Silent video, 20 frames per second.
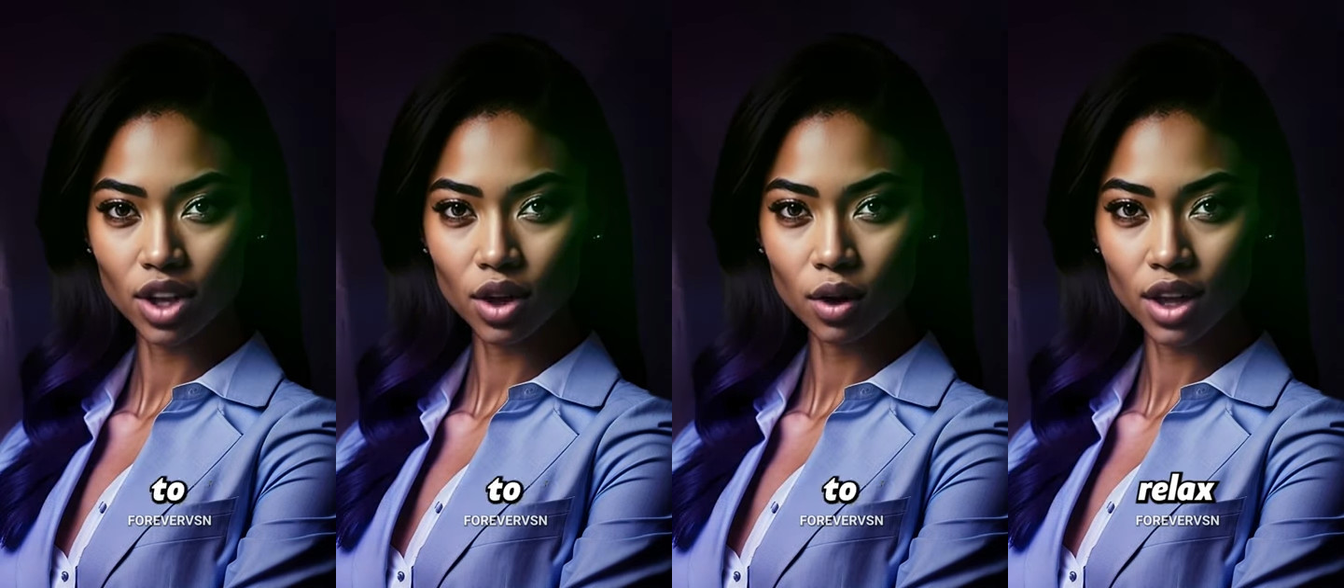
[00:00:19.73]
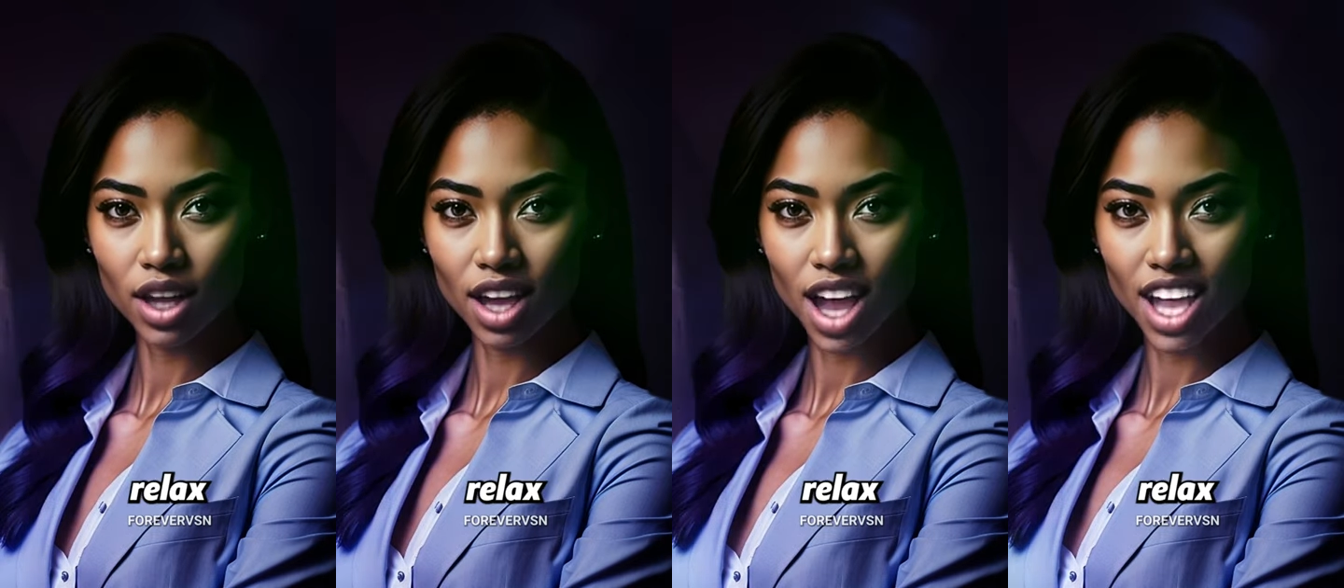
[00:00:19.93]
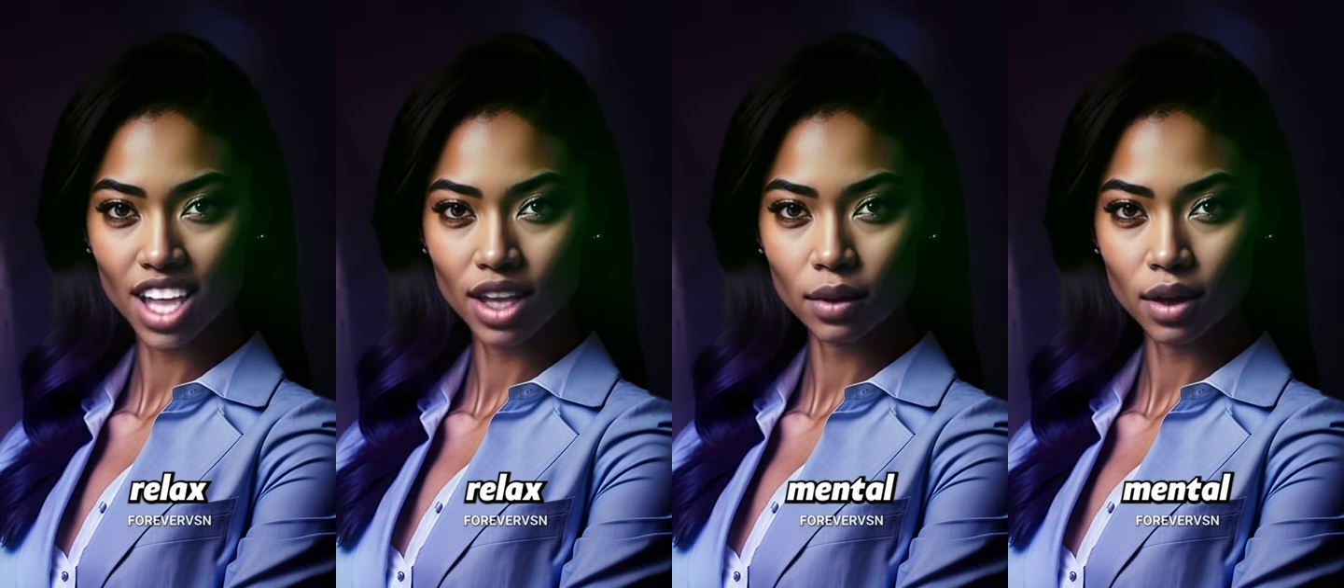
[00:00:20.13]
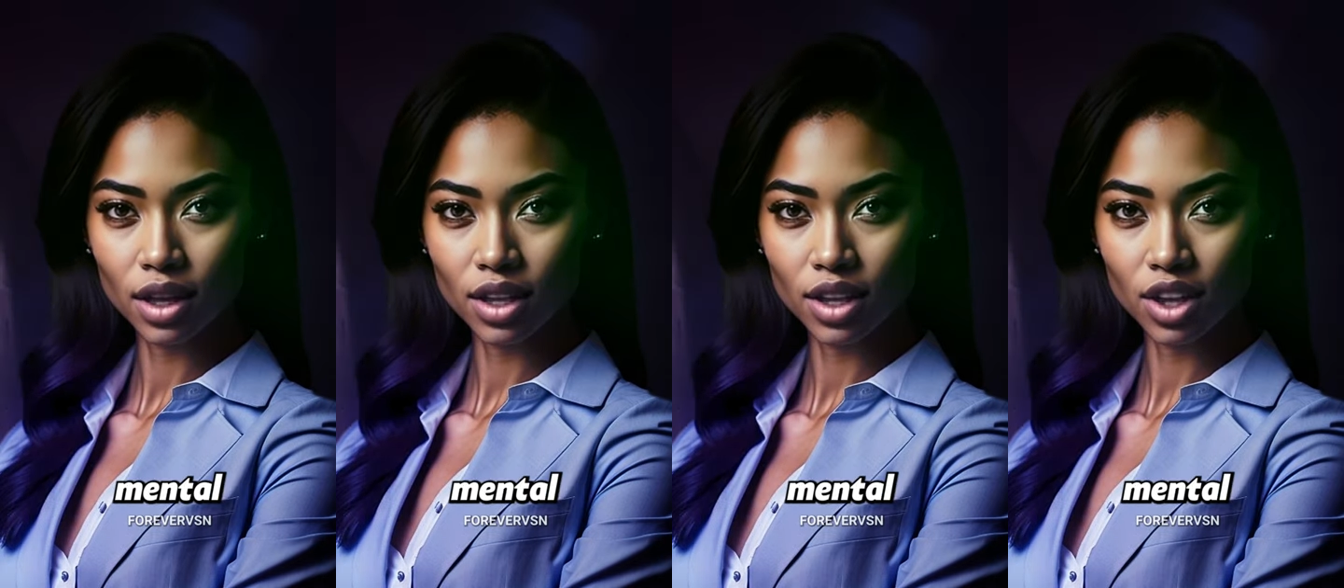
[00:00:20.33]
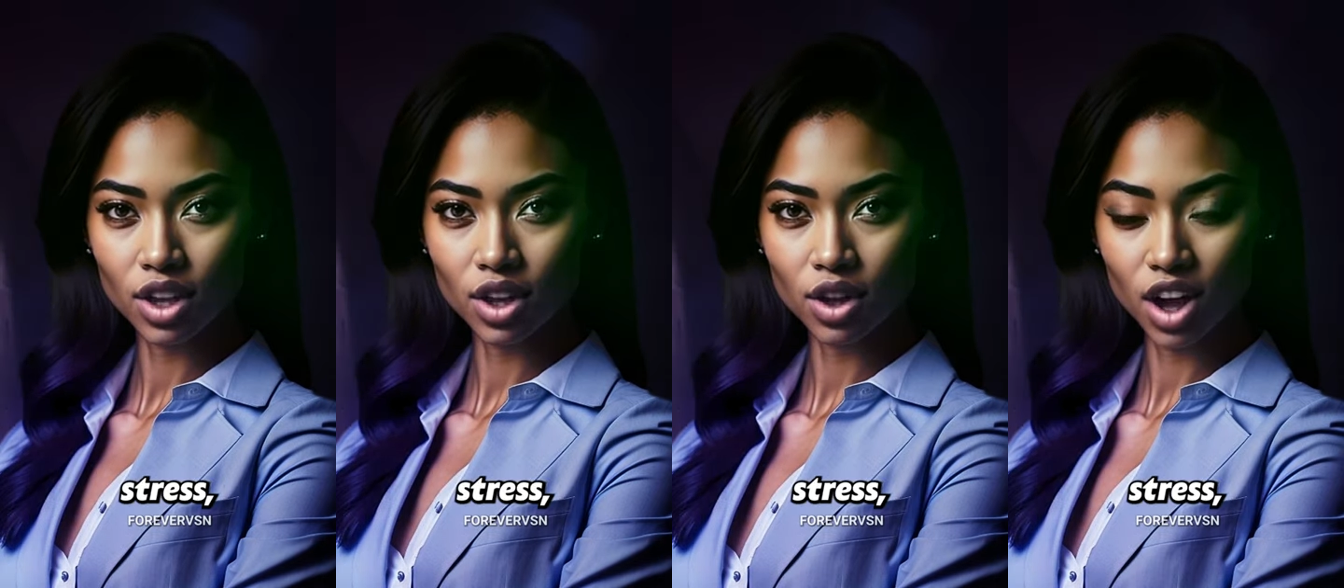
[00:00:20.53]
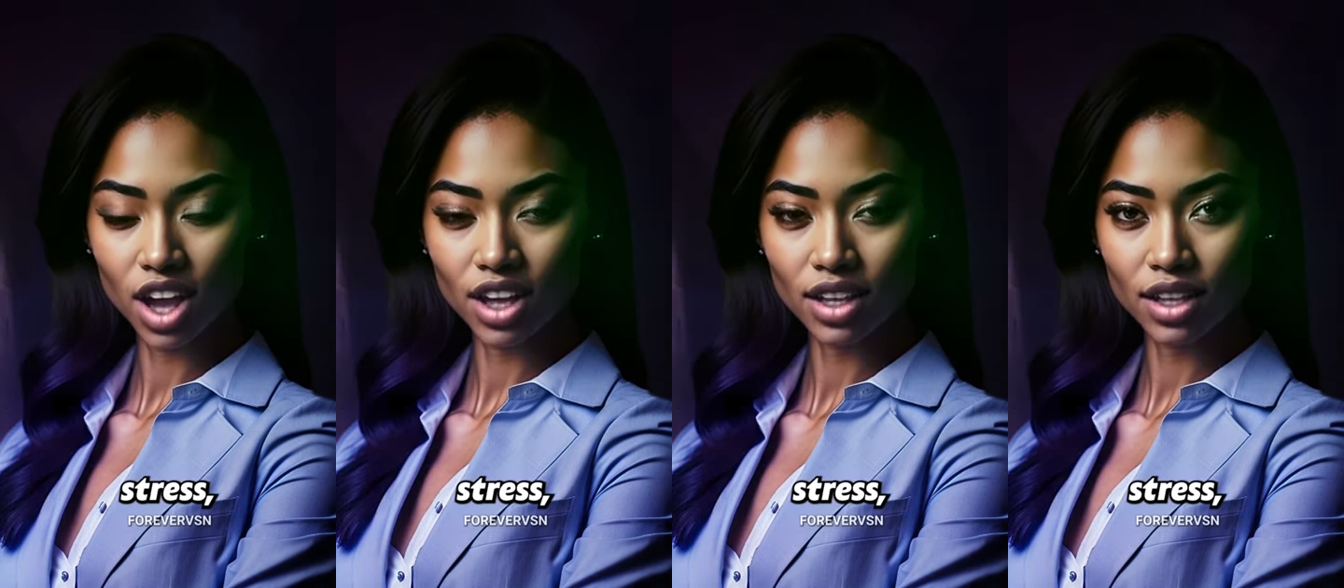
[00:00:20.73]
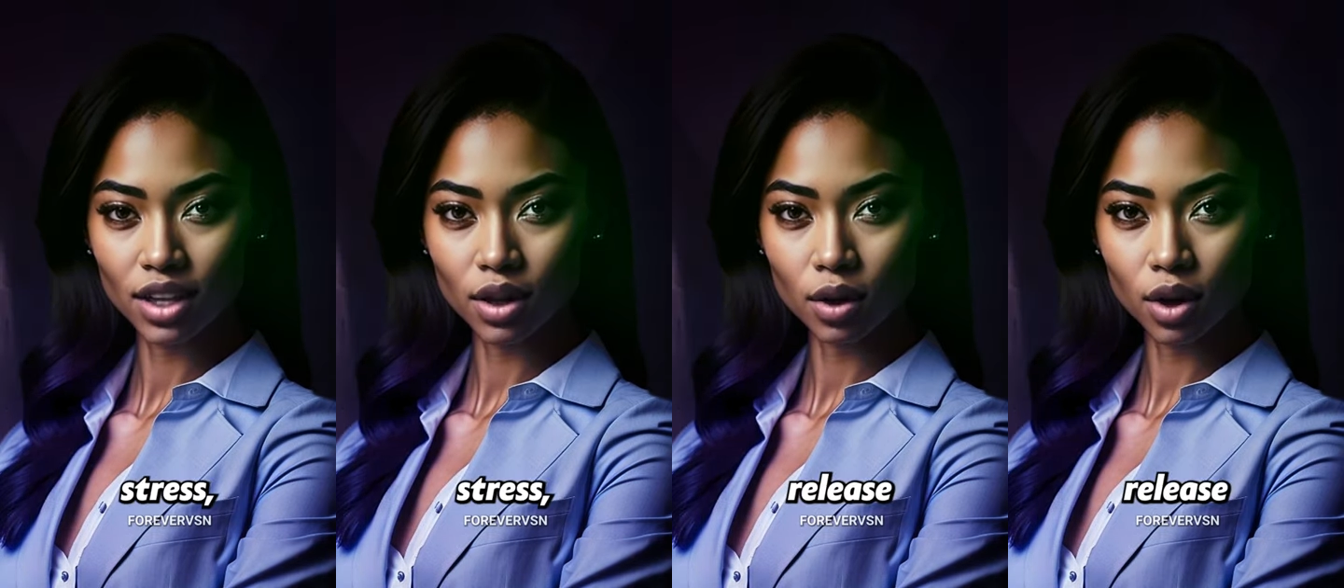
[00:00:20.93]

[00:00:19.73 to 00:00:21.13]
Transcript: to relax mental stress,